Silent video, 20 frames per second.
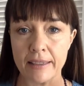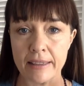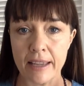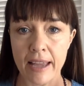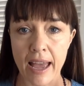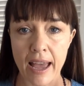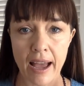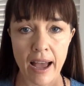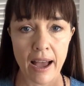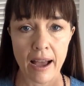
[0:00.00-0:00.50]

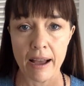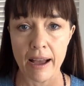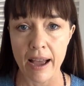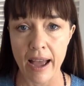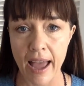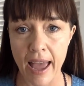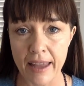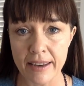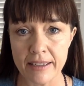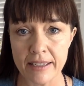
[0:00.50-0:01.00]
They're
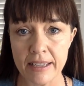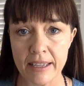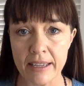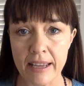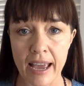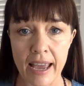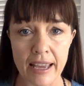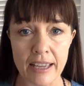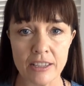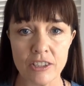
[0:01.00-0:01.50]

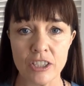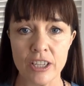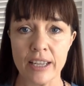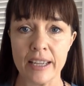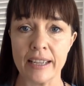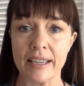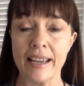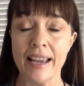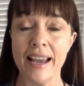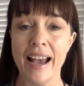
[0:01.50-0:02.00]

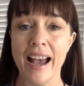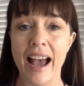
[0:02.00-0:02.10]
anti-aging,